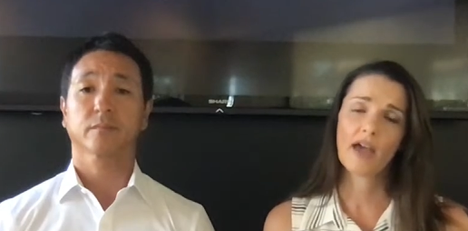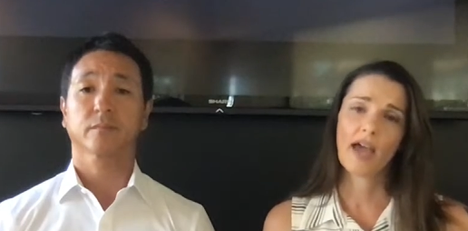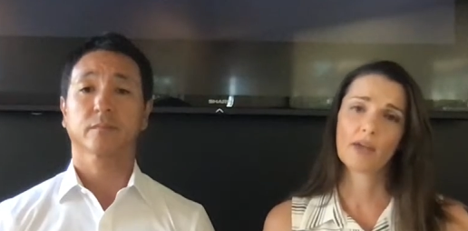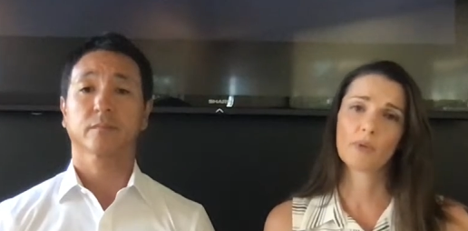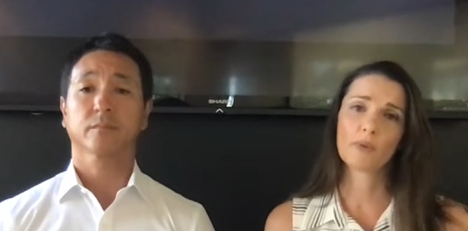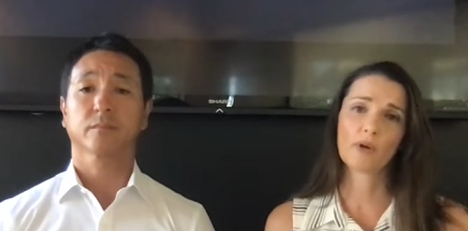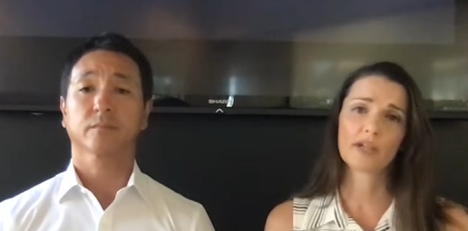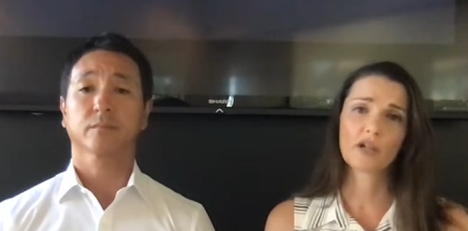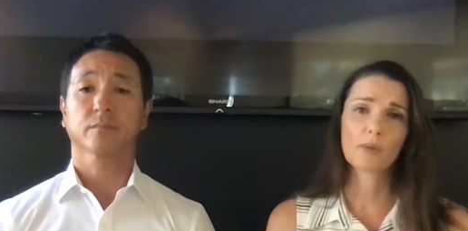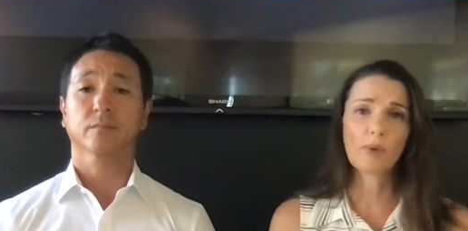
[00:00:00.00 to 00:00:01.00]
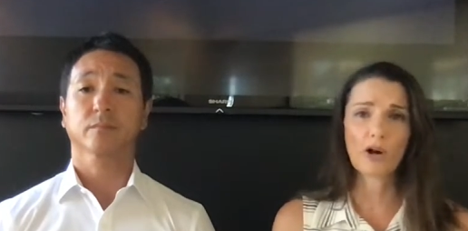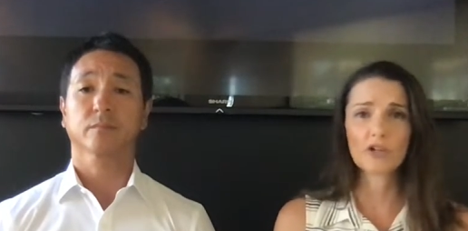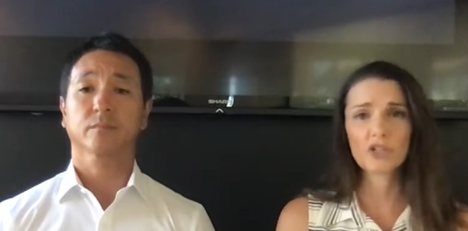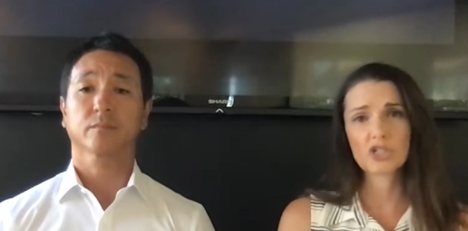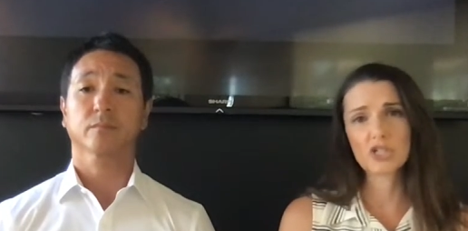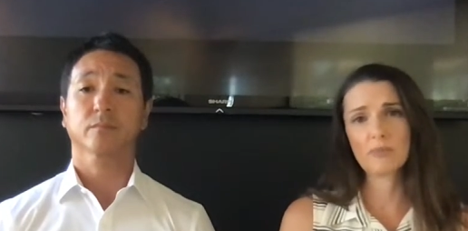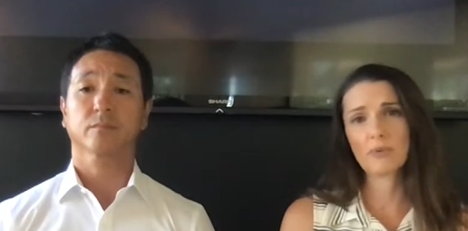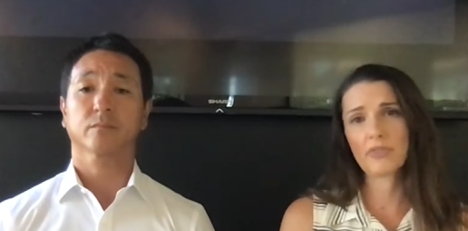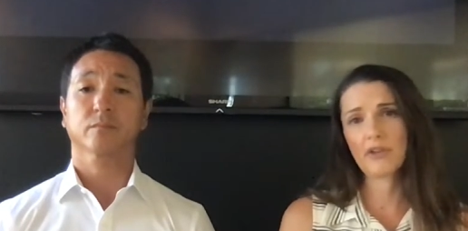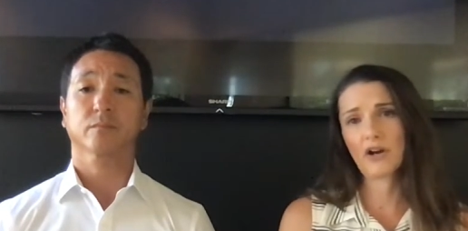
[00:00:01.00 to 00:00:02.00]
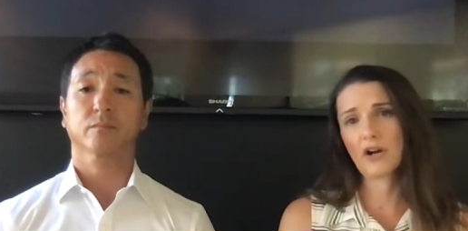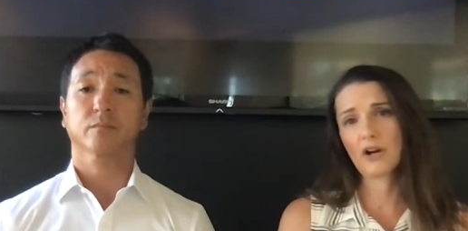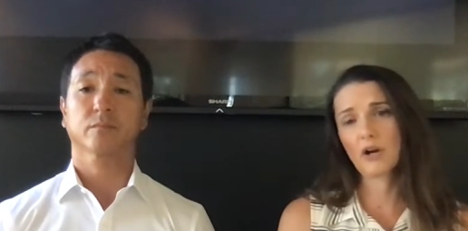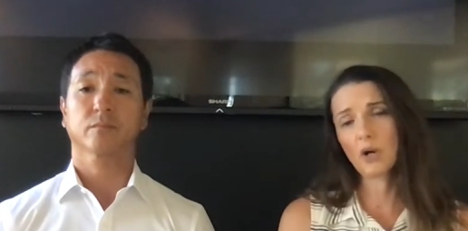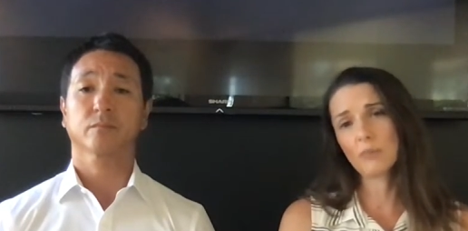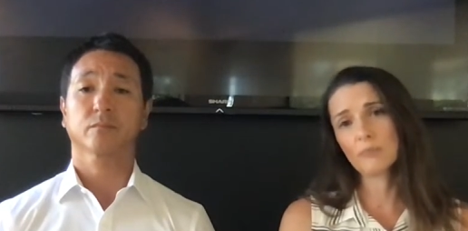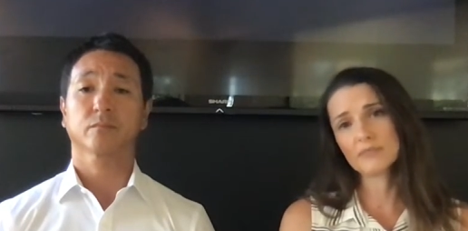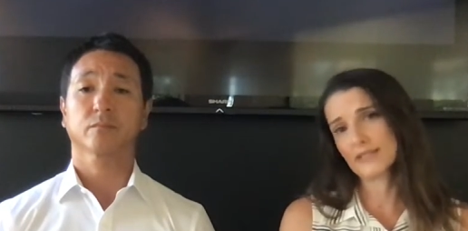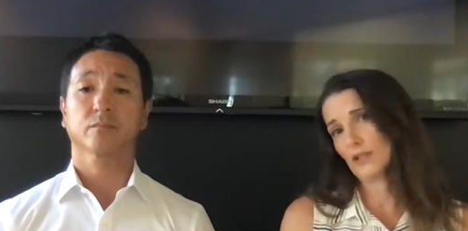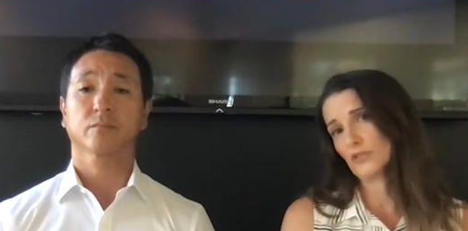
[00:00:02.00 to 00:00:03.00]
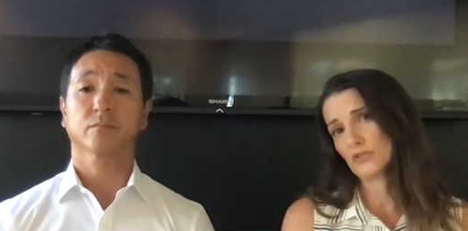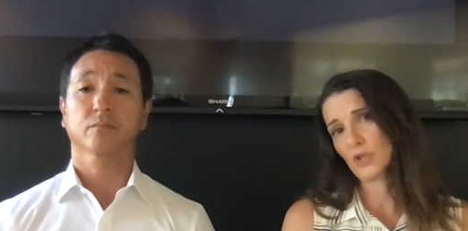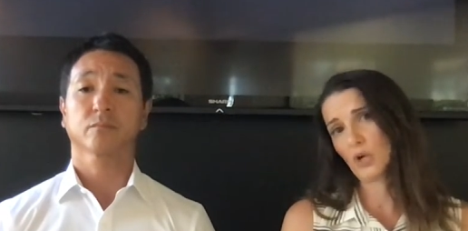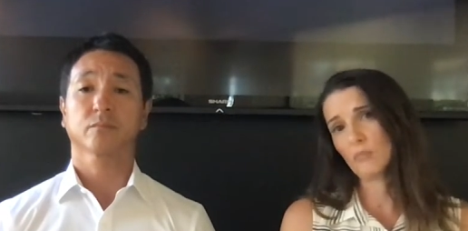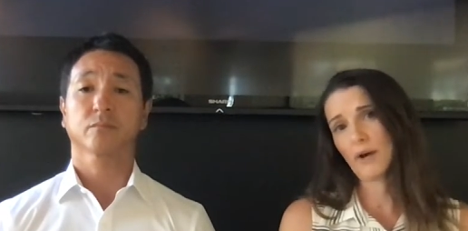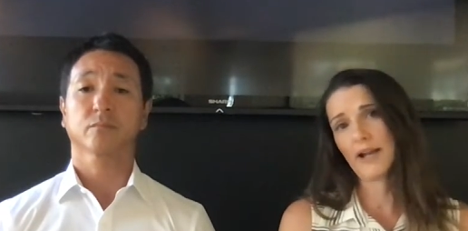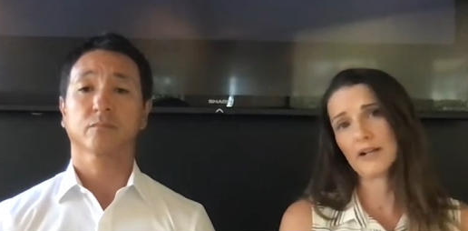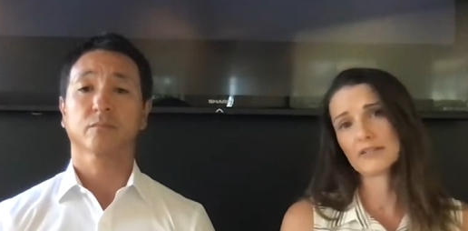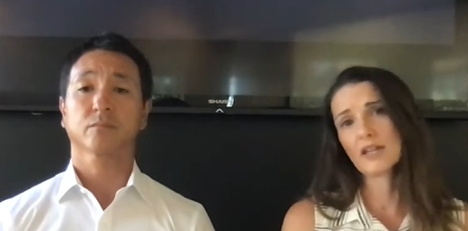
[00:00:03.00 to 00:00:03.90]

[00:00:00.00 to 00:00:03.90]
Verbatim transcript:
Speaker 1: And we wanted our partnership with our home sellers and home buyers